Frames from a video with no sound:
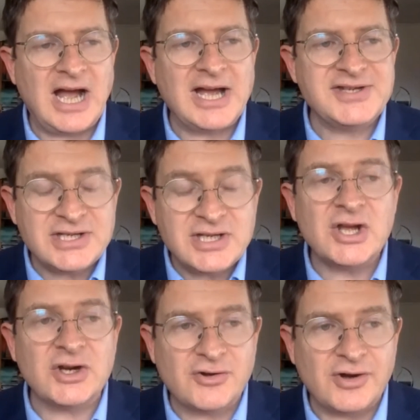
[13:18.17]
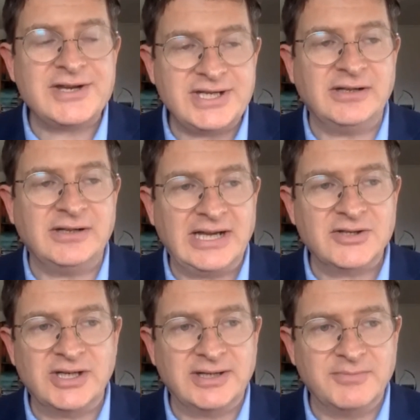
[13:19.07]
I did learn a great deal
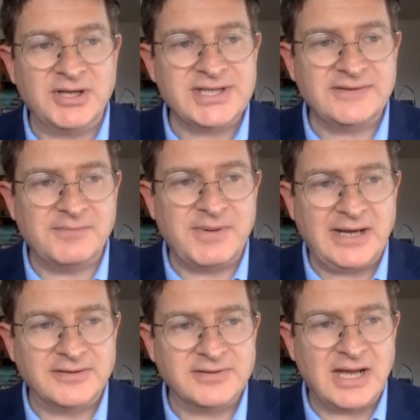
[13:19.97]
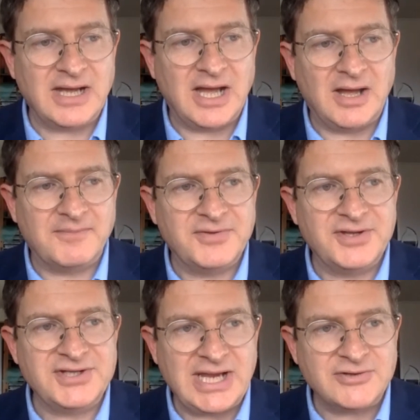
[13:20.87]
actually at Immersive about
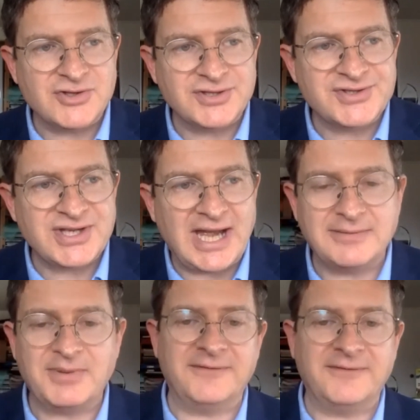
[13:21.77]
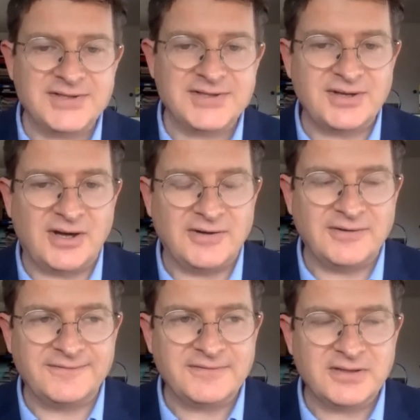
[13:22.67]
the dangers and the benefits
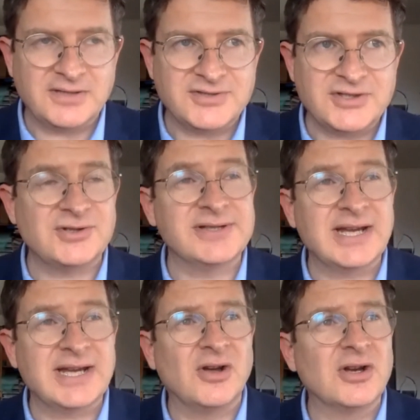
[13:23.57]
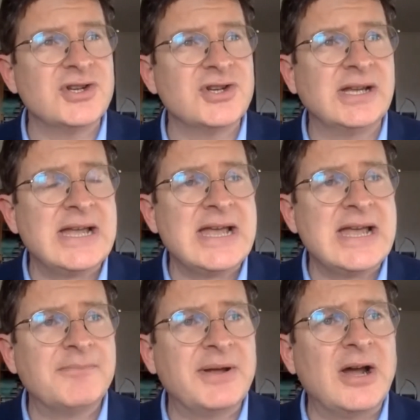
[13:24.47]
of digital technology,
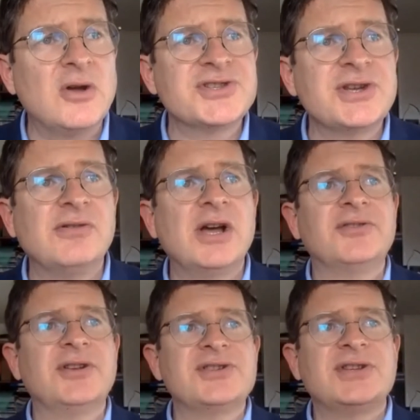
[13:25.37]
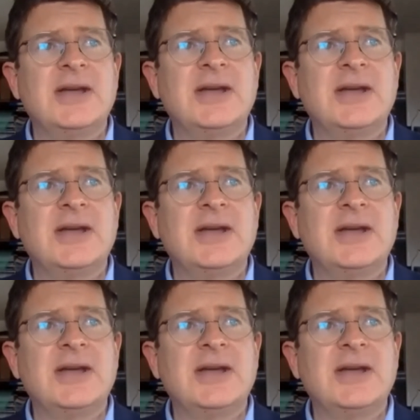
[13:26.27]
but I also learned that